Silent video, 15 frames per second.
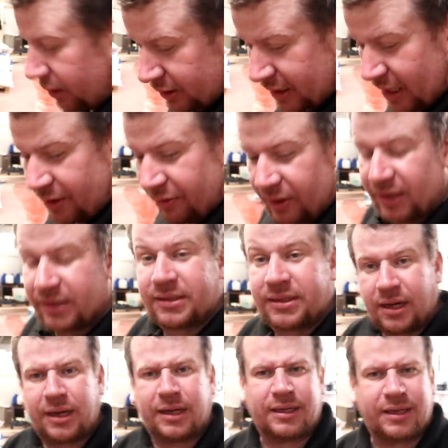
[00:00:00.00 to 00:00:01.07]
down that
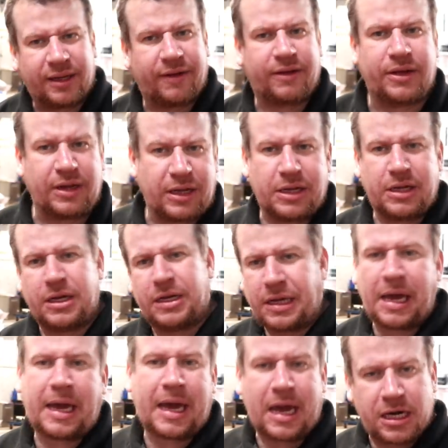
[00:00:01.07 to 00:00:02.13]
side.
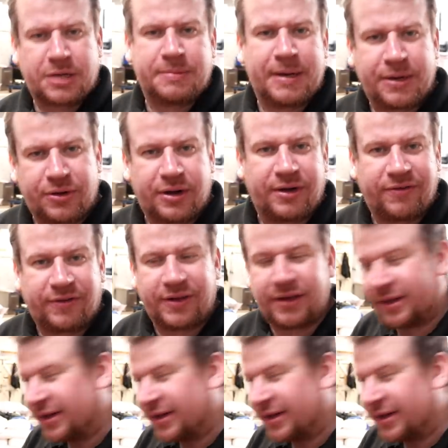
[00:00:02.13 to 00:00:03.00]
You catch my drift.